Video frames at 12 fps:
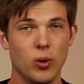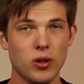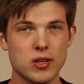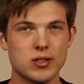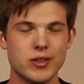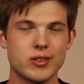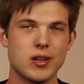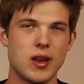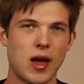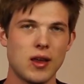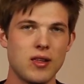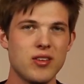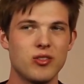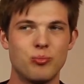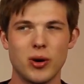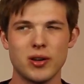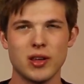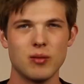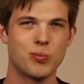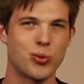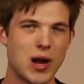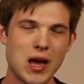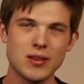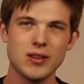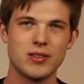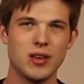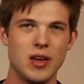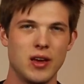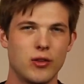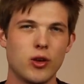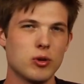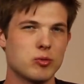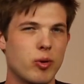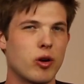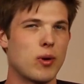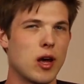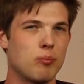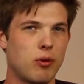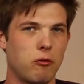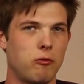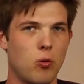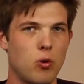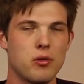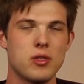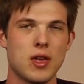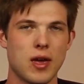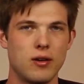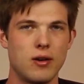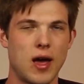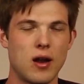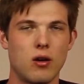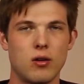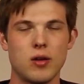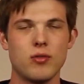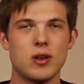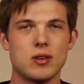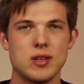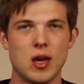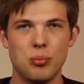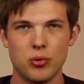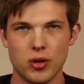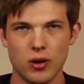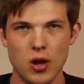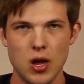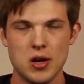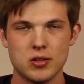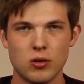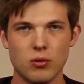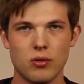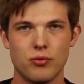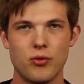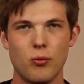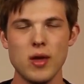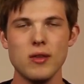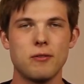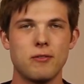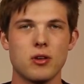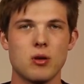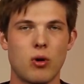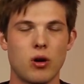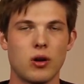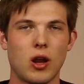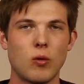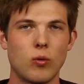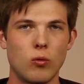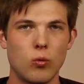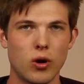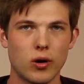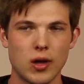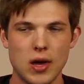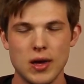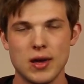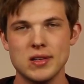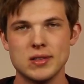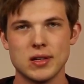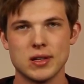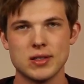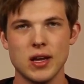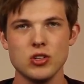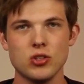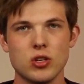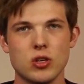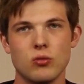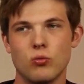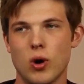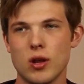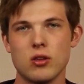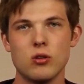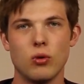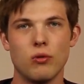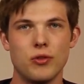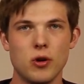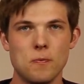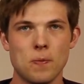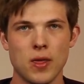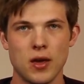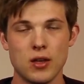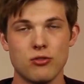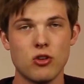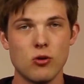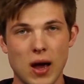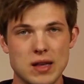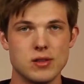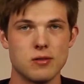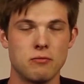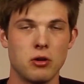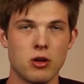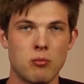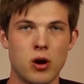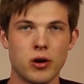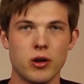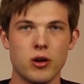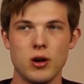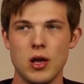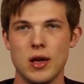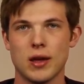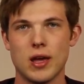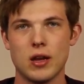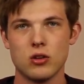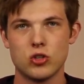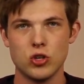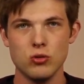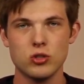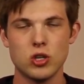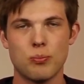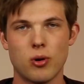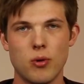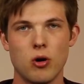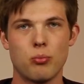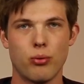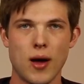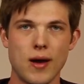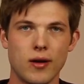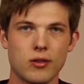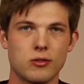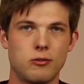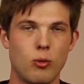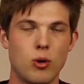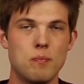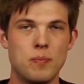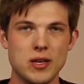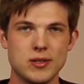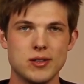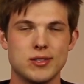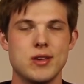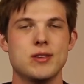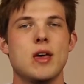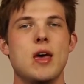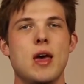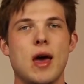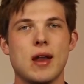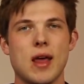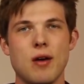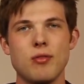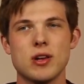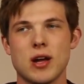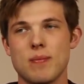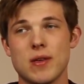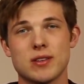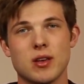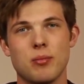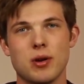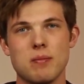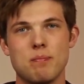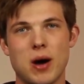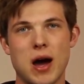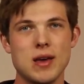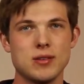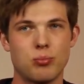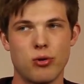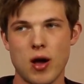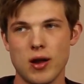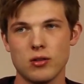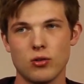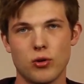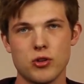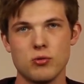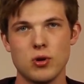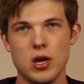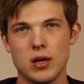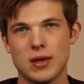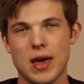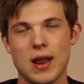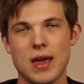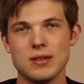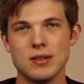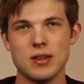really since the 90s, but in practice, it's almost been around before the internet. I'll give you an example here. So the way that affiliate marketing will work is essentially what you will do is you as the affiliate marketer can choose to promote products for businesses, and every time that somebody buys a product or you get a